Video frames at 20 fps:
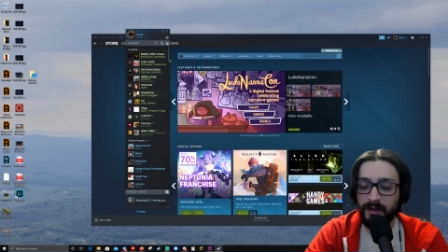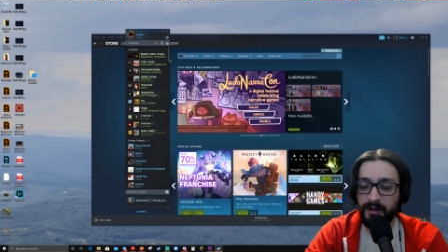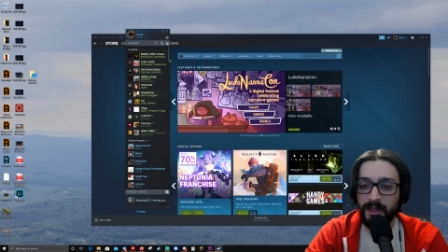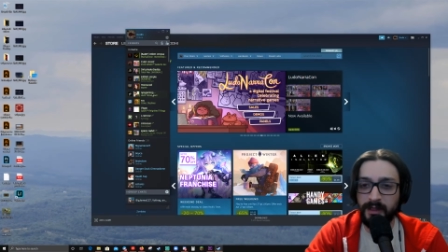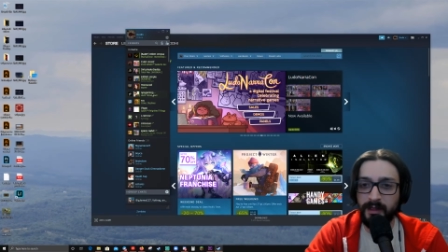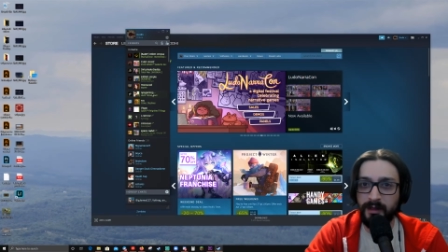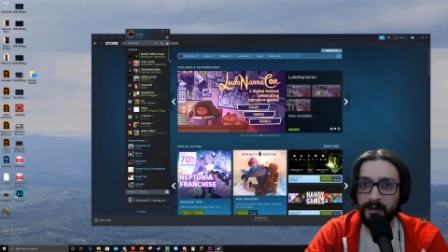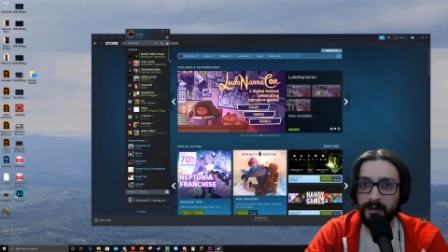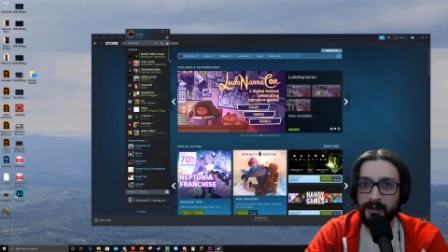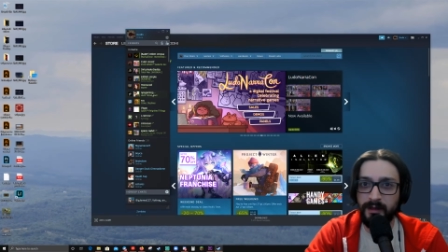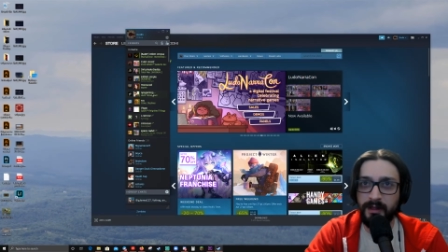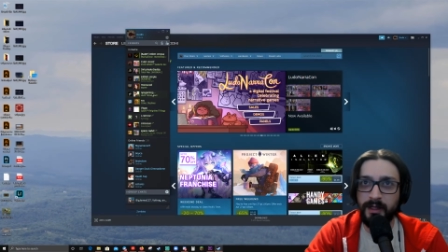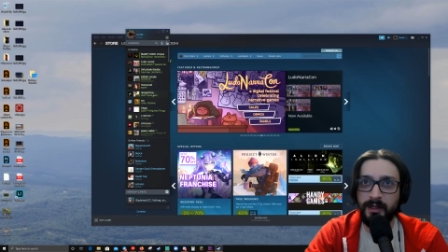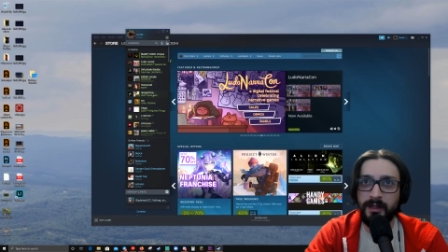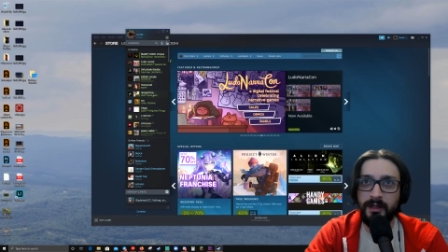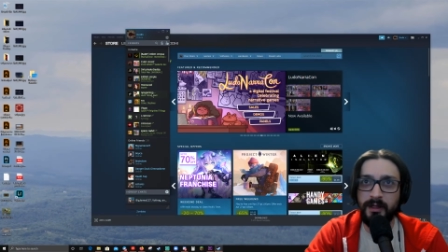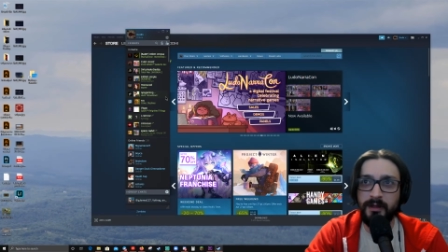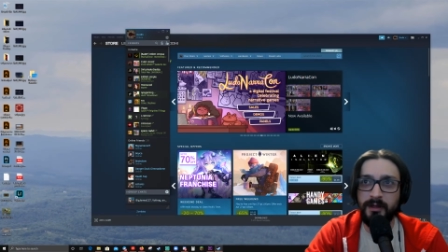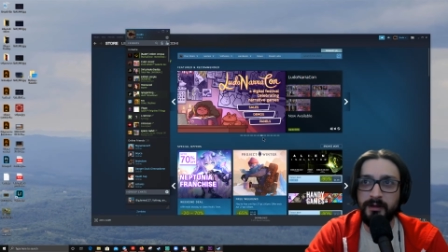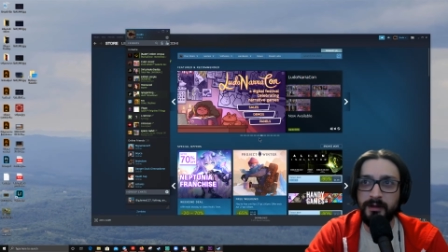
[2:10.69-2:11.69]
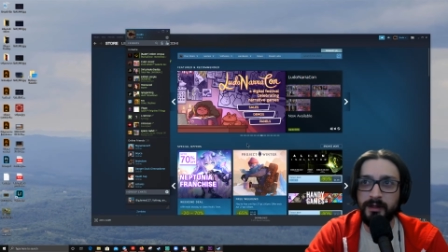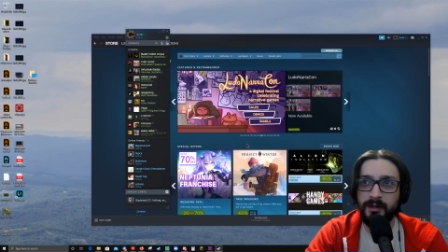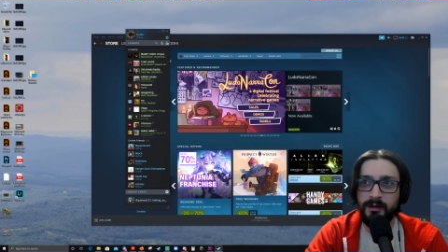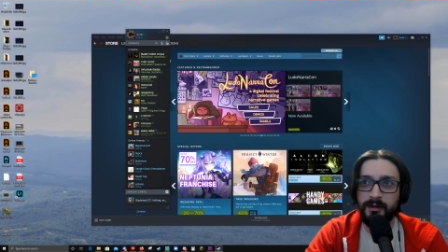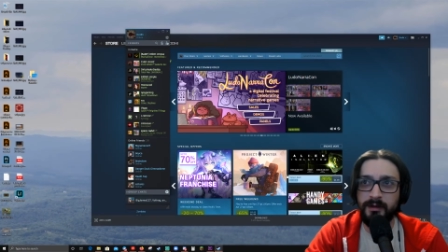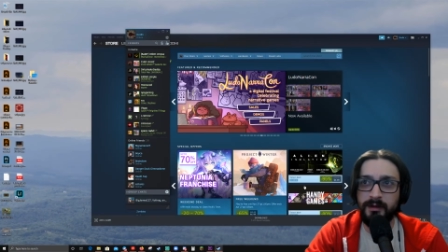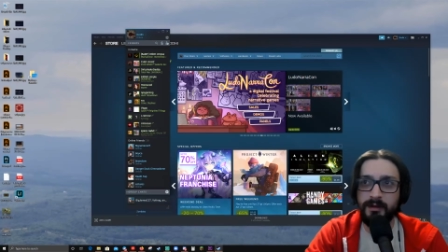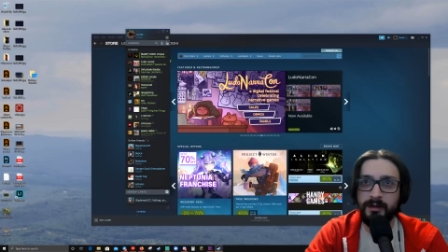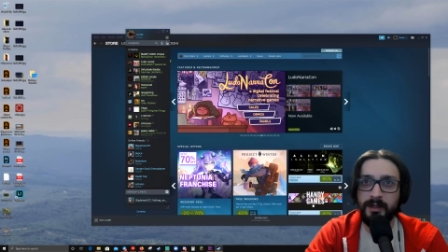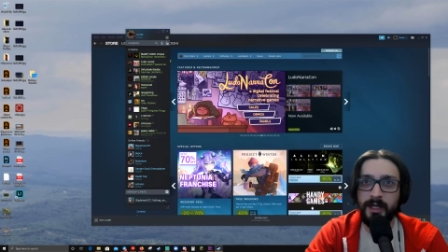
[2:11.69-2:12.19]
you should you
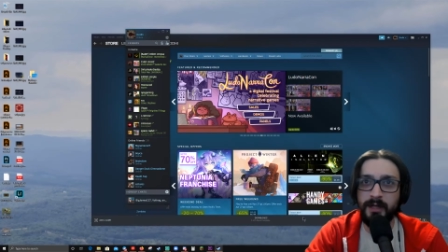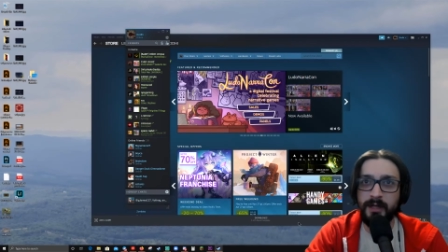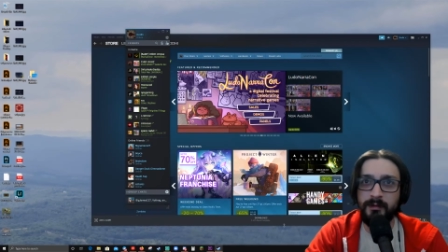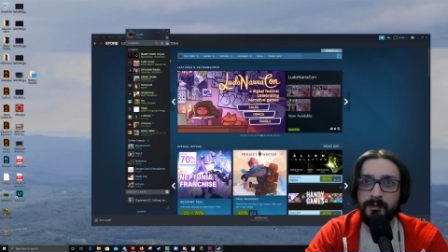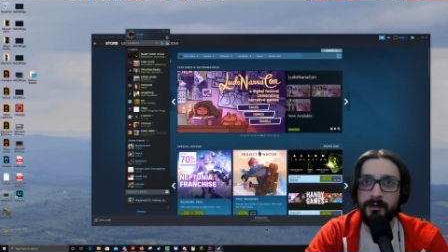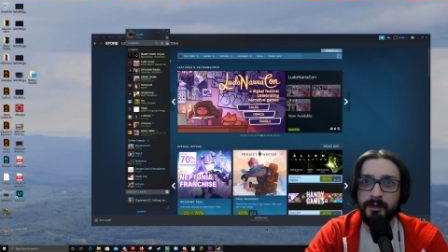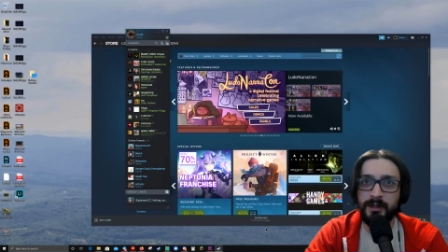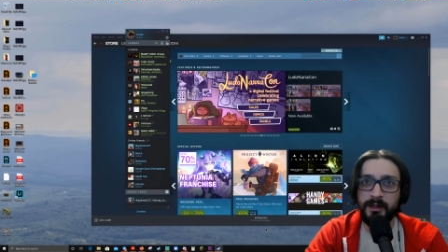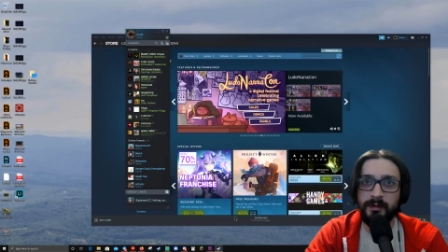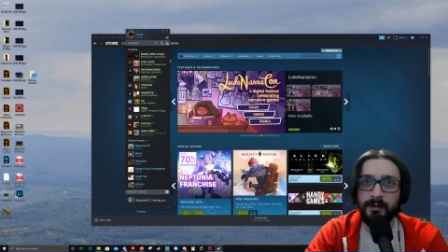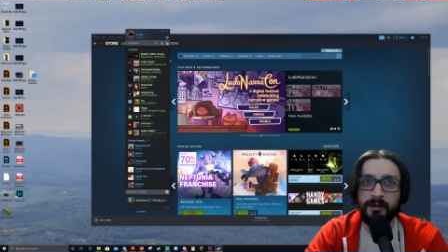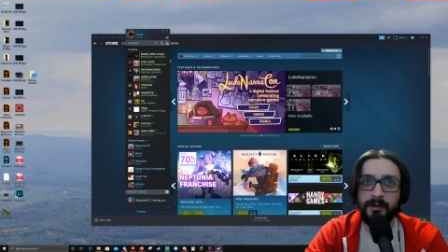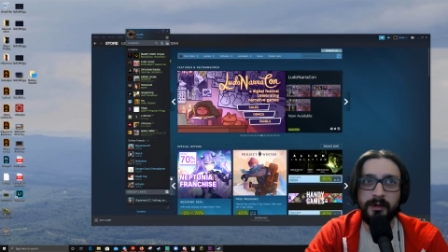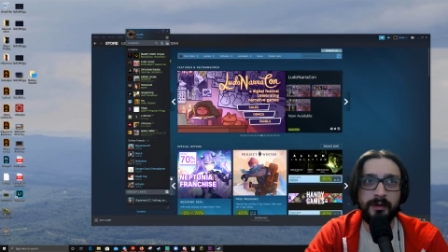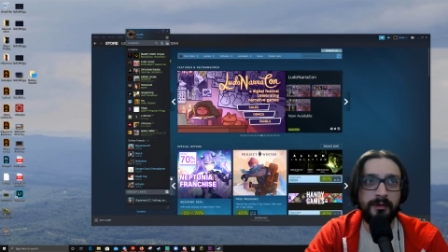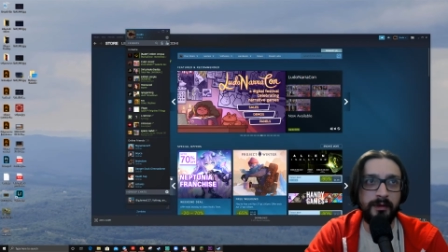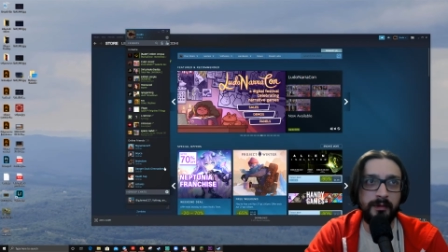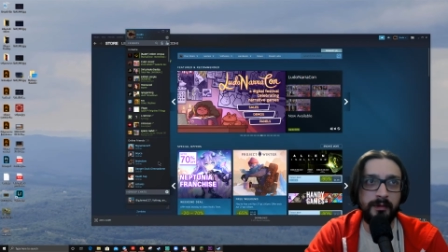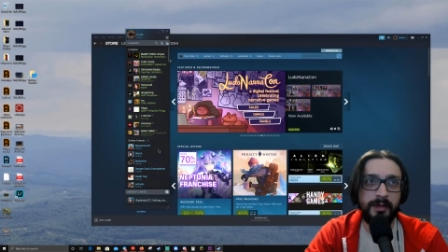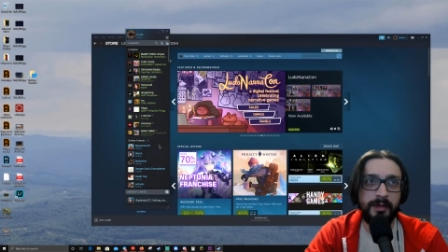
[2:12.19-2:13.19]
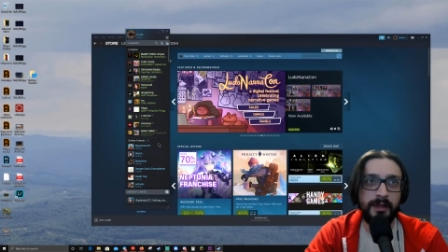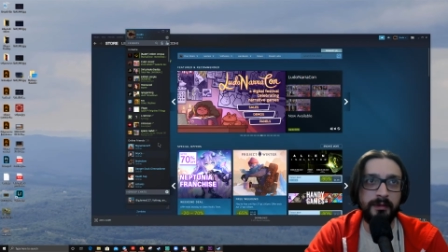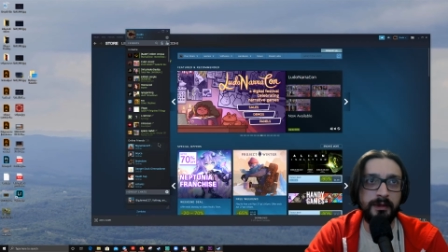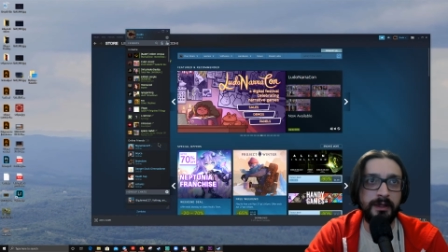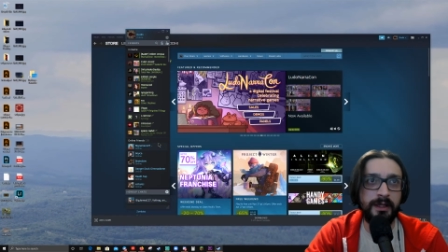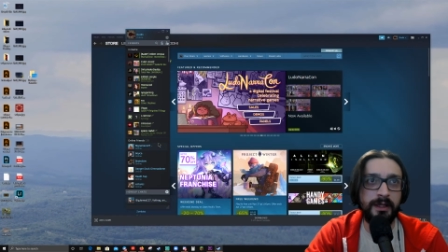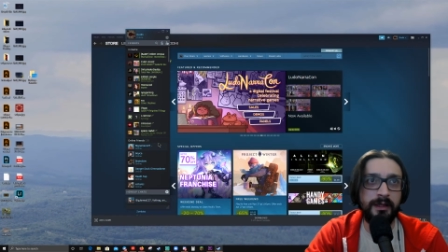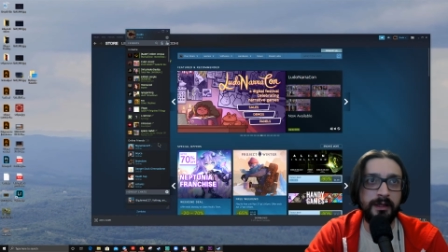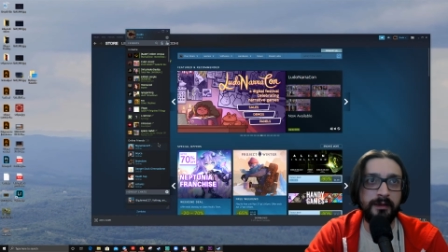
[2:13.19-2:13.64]
should add more support for people that are